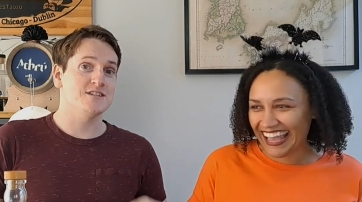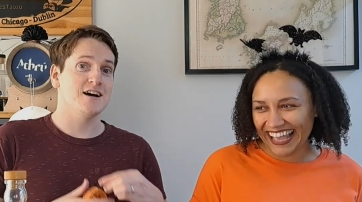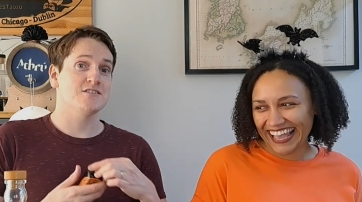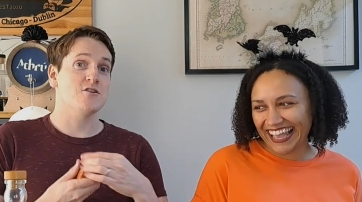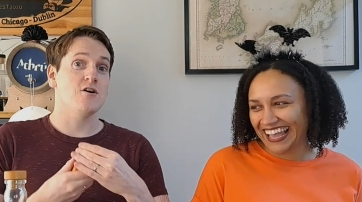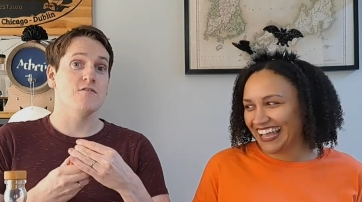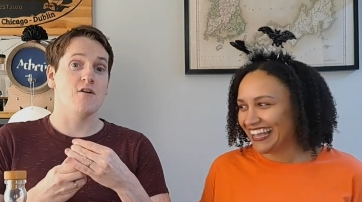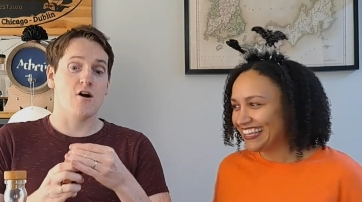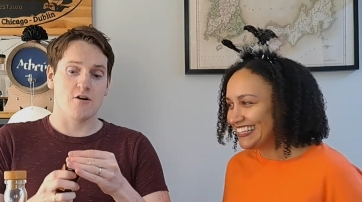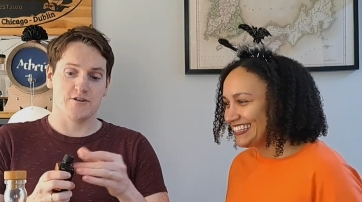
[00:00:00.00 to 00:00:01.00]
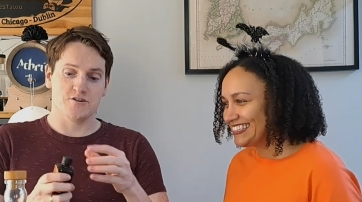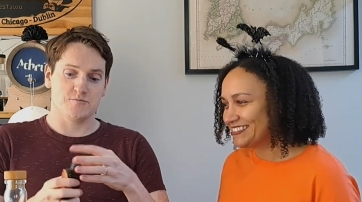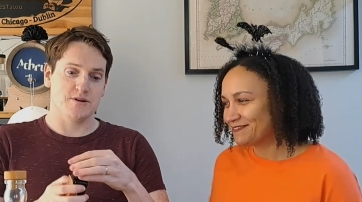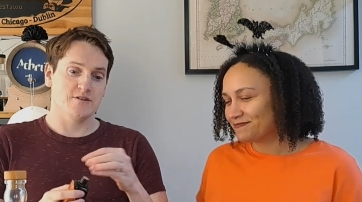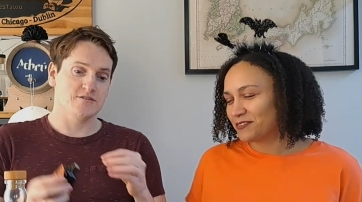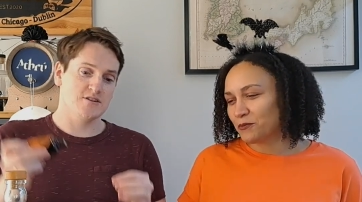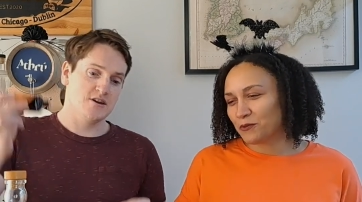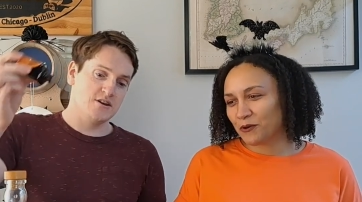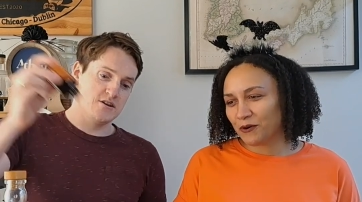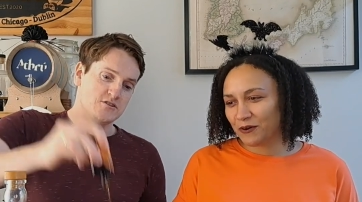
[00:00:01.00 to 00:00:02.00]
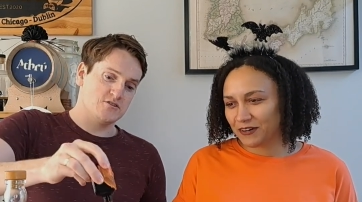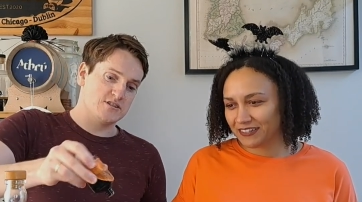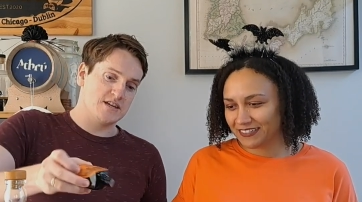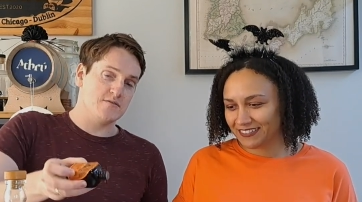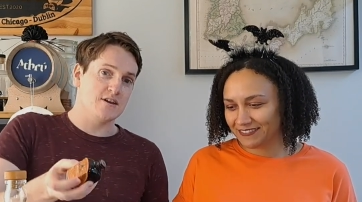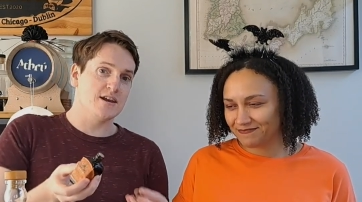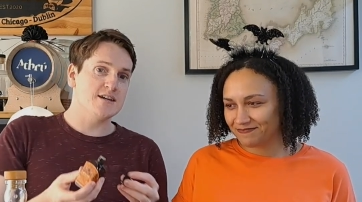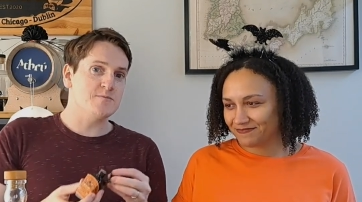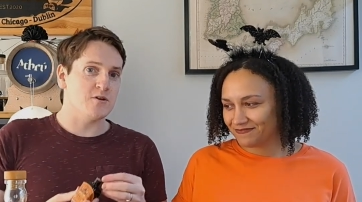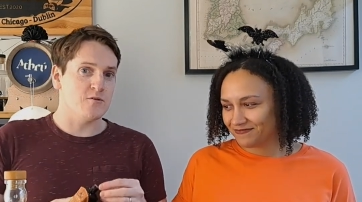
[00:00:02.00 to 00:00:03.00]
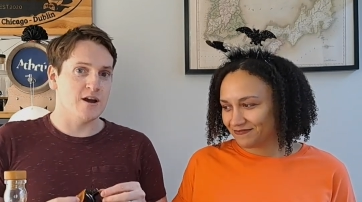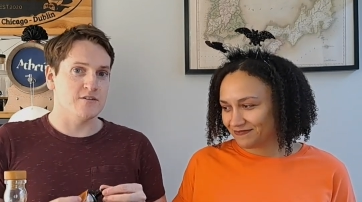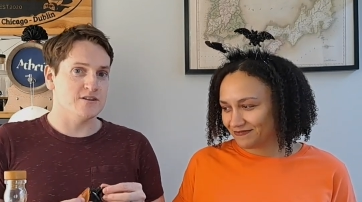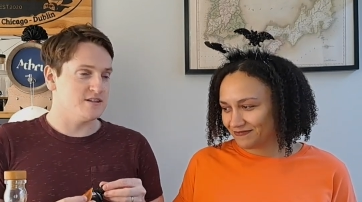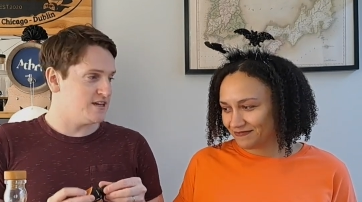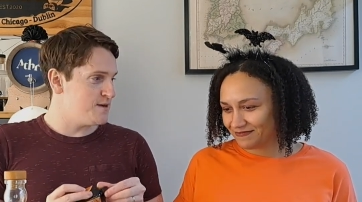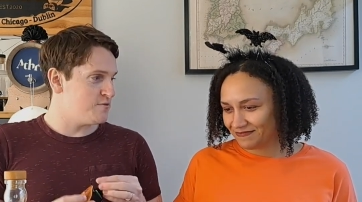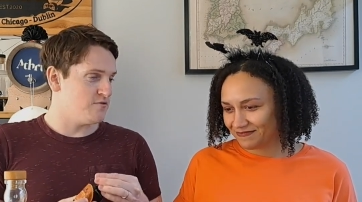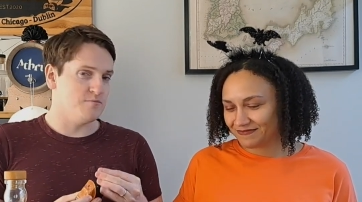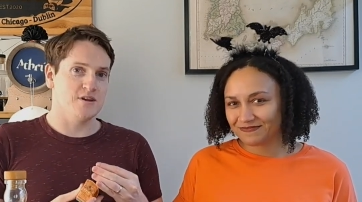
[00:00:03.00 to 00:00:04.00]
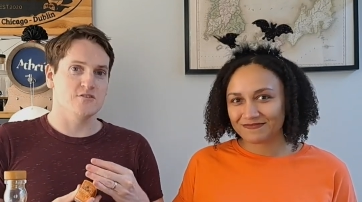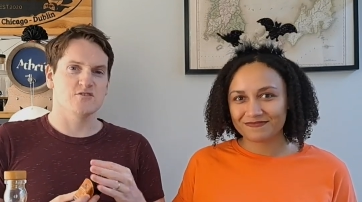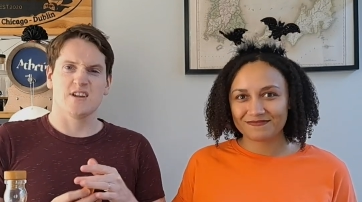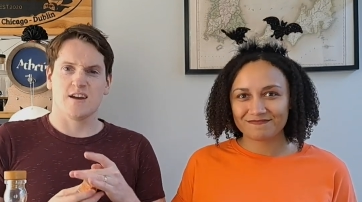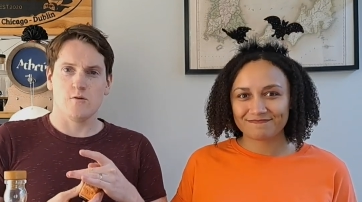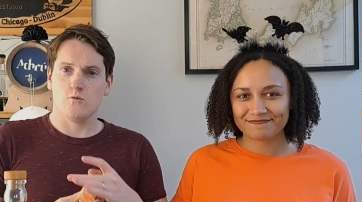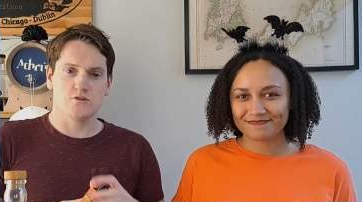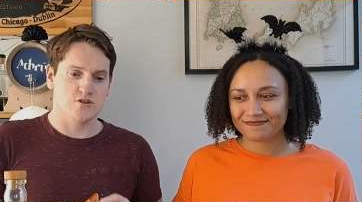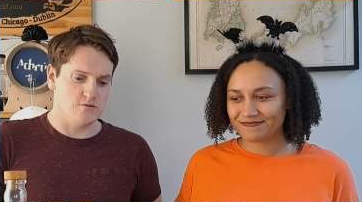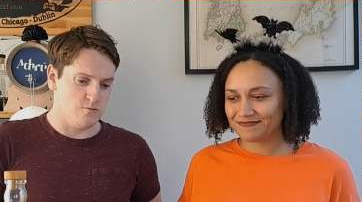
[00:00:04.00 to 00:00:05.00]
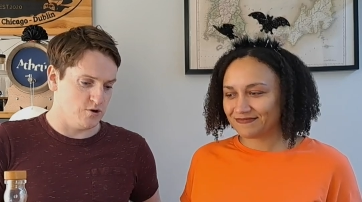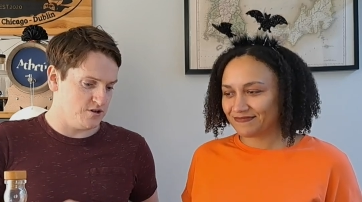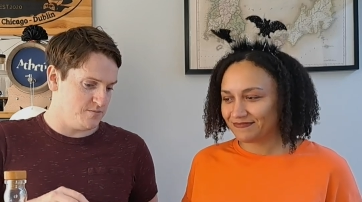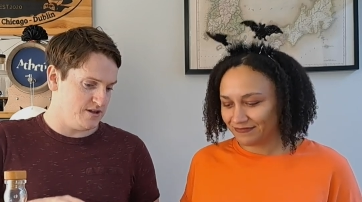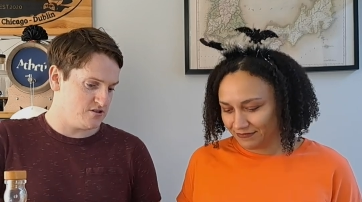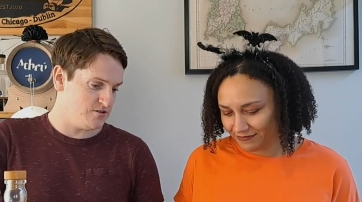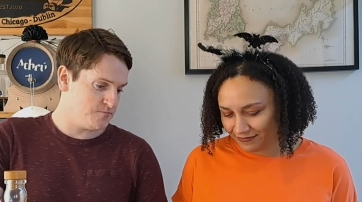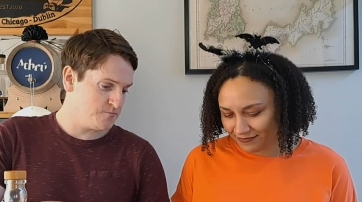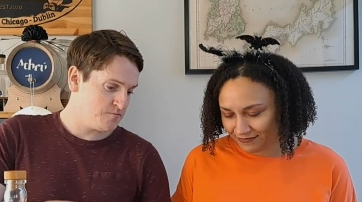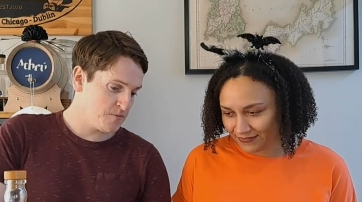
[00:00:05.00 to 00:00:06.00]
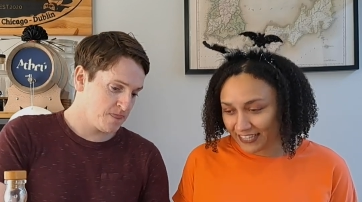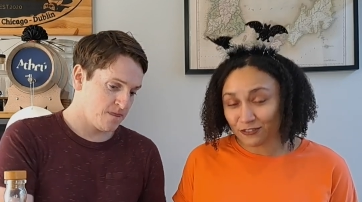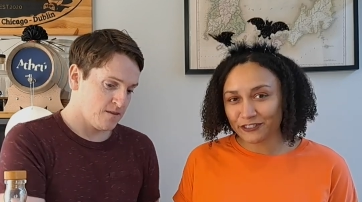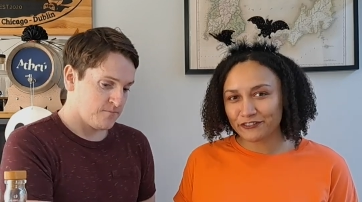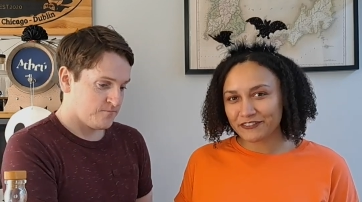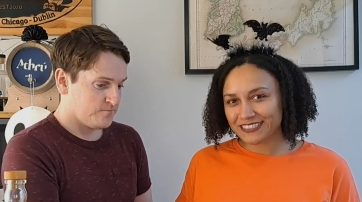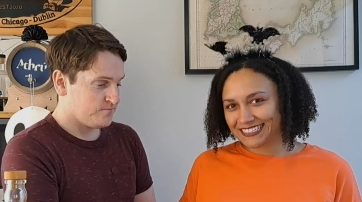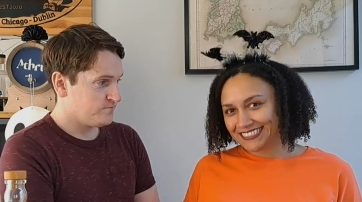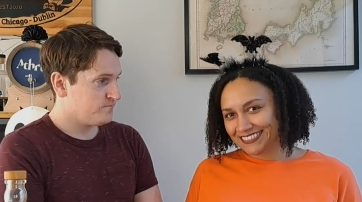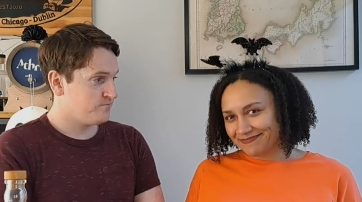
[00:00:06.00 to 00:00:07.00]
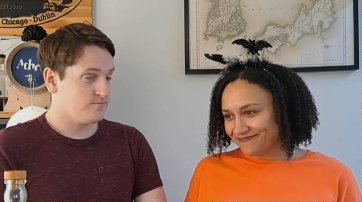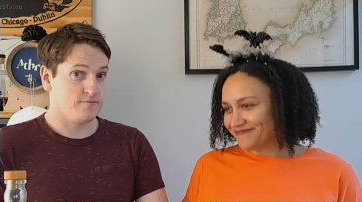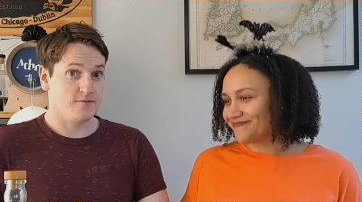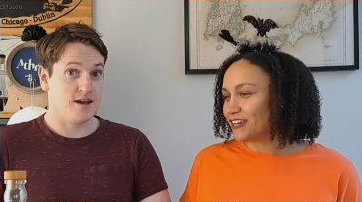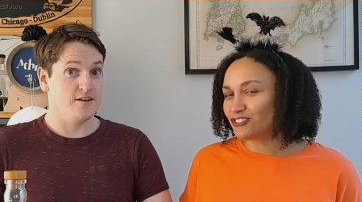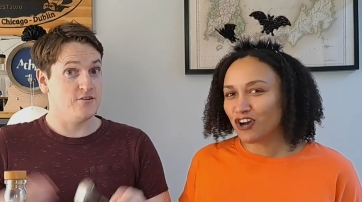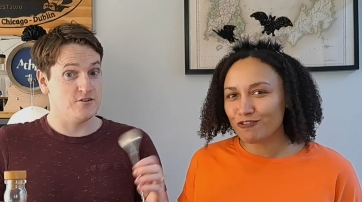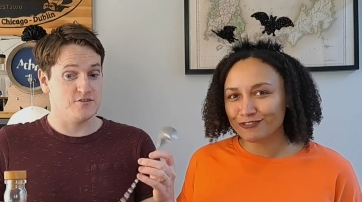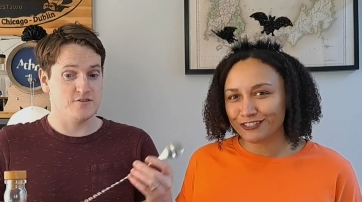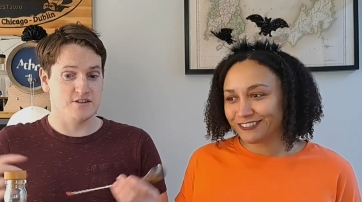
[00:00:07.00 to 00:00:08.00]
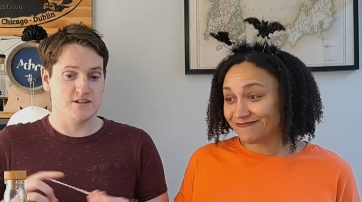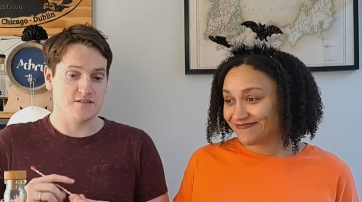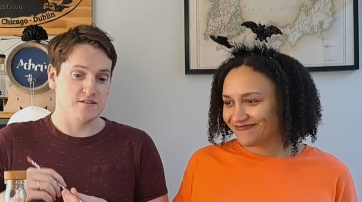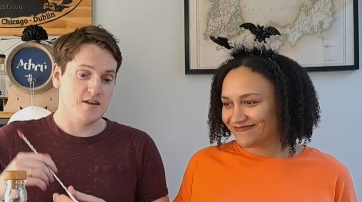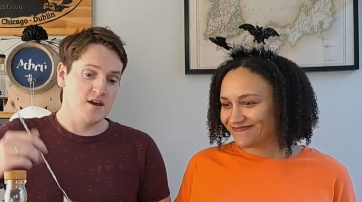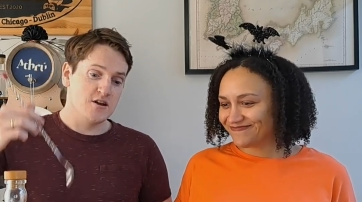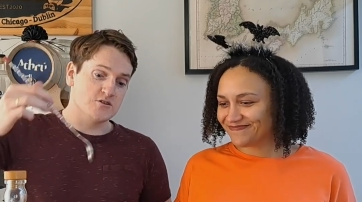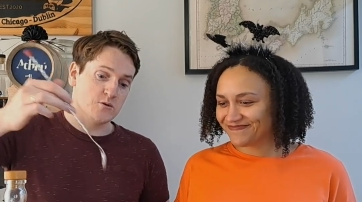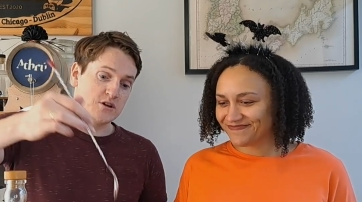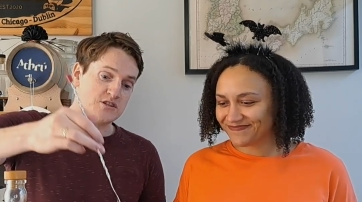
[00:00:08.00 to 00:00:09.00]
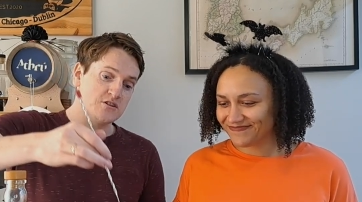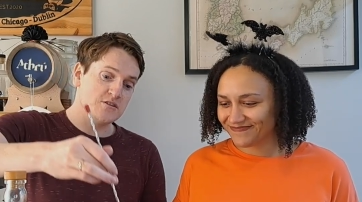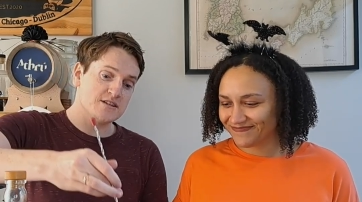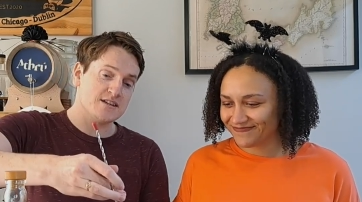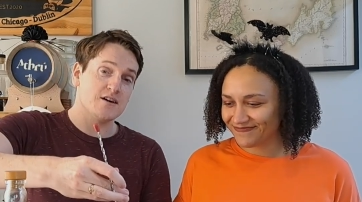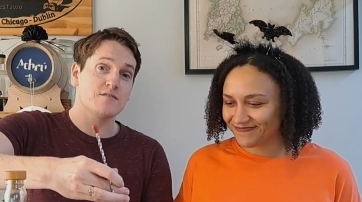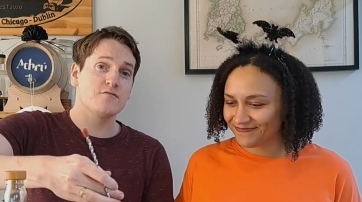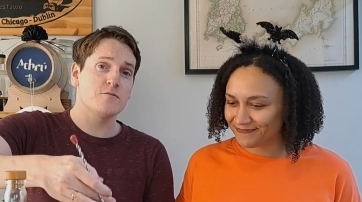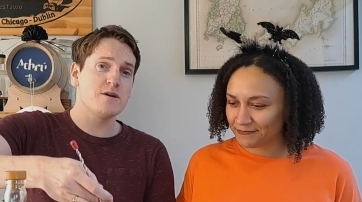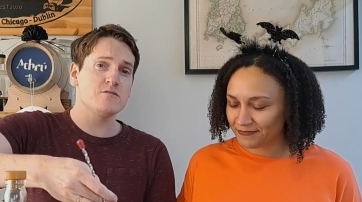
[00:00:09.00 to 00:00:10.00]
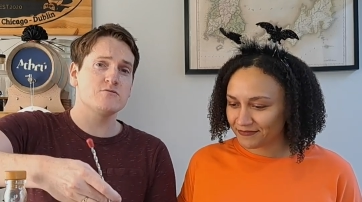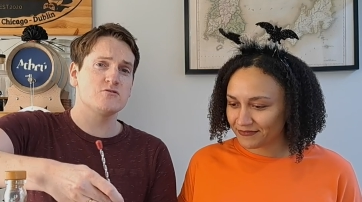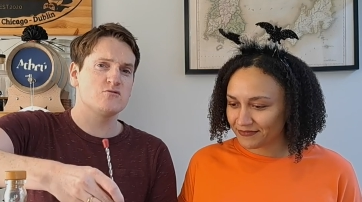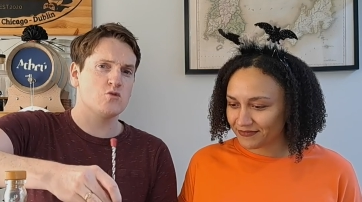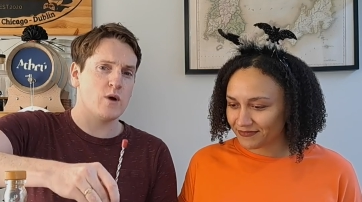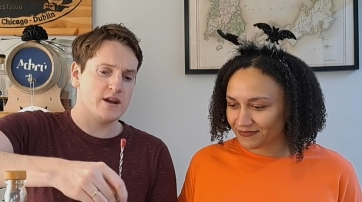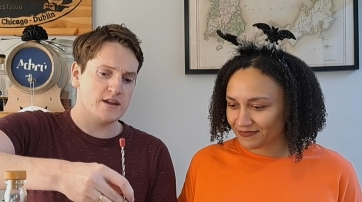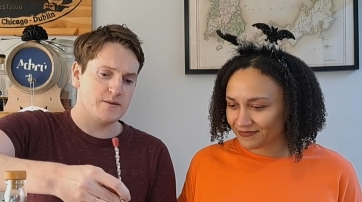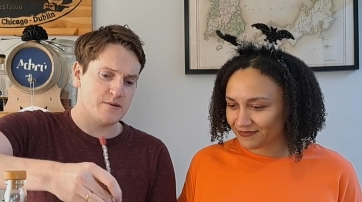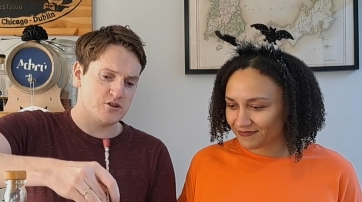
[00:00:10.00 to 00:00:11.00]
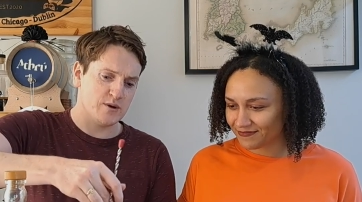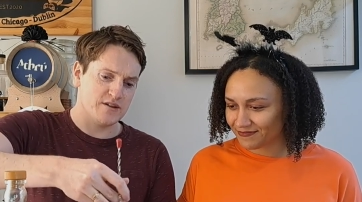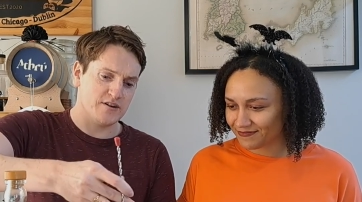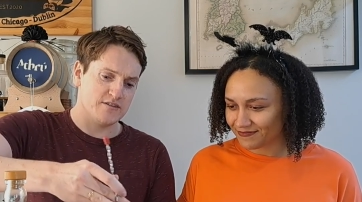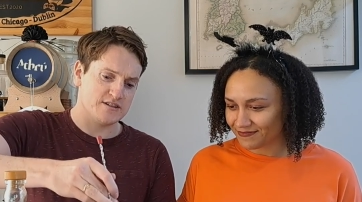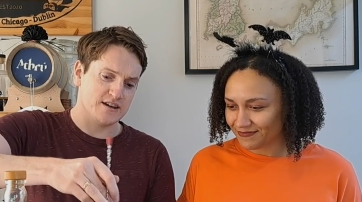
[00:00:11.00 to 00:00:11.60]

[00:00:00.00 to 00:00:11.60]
Speaker 1: one dash of orange bitters. Oh. Just to give it a nice bit of roundness and keep it from being just like too one dimensional.
Speaker 2: And orange for the season the season.
Speaker 1: So we're going to stir this down for about 20, maybe 25